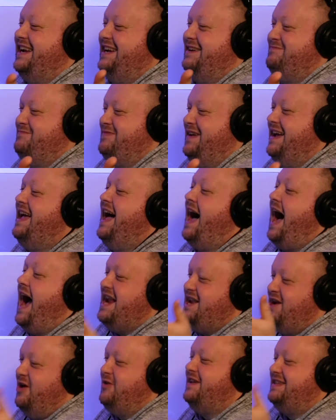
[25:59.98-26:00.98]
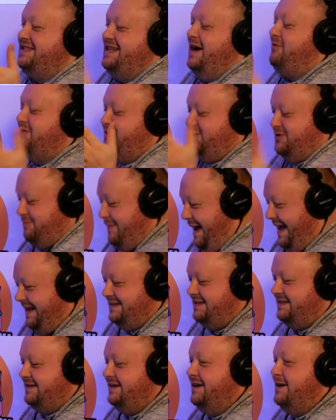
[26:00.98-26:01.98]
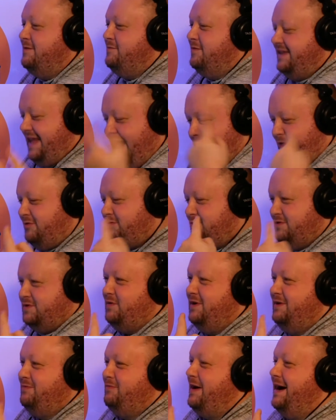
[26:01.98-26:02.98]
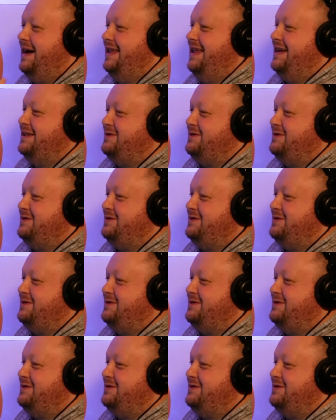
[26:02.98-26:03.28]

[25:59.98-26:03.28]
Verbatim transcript: I could. I know that's not what you meant, but that was what